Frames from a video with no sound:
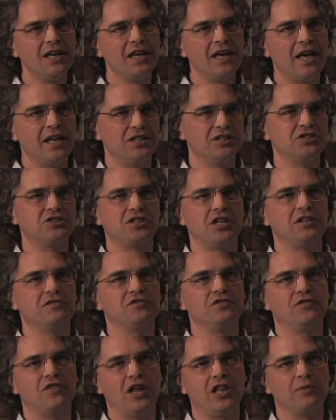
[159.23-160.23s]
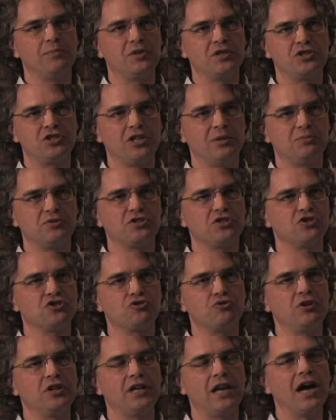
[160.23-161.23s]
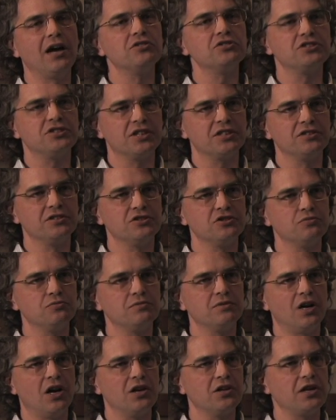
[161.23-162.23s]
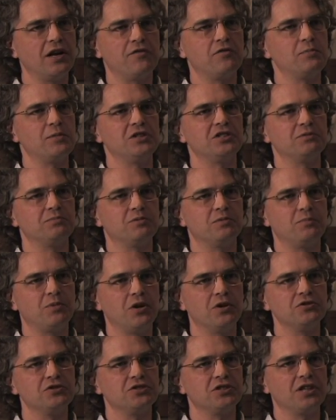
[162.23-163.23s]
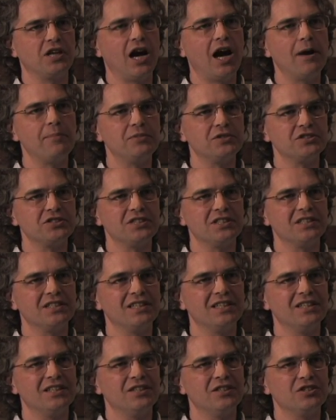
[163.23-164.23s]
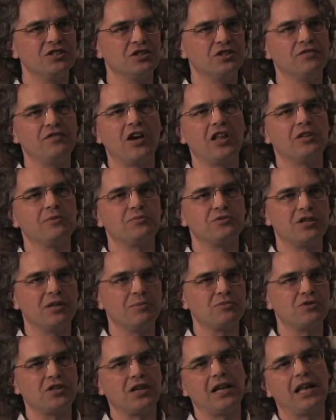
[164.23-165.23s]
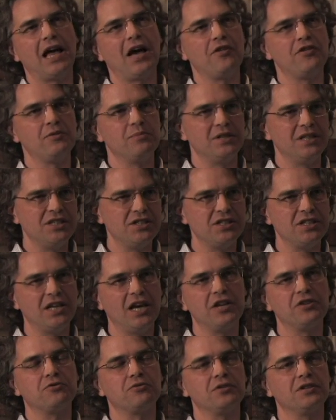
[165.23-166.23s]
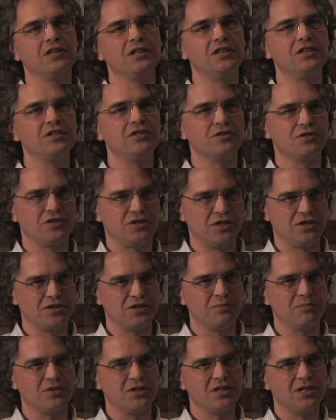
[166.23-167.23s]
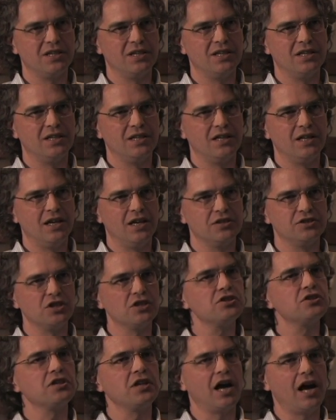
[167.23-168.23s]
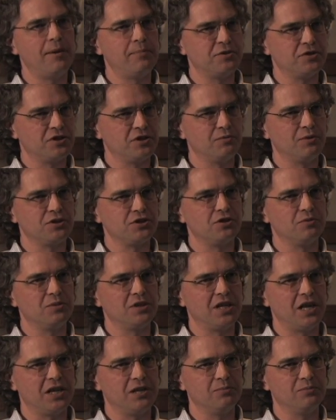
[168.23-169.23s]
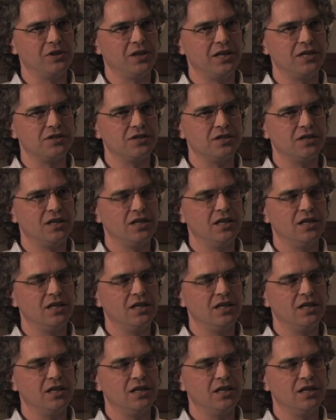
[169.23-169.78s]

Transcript: And instead of developing chips to screen out signals, our government has proposed the opposite to develop chips that allow them easy entry into your systems. Uh, just the opposite of what should be taking place.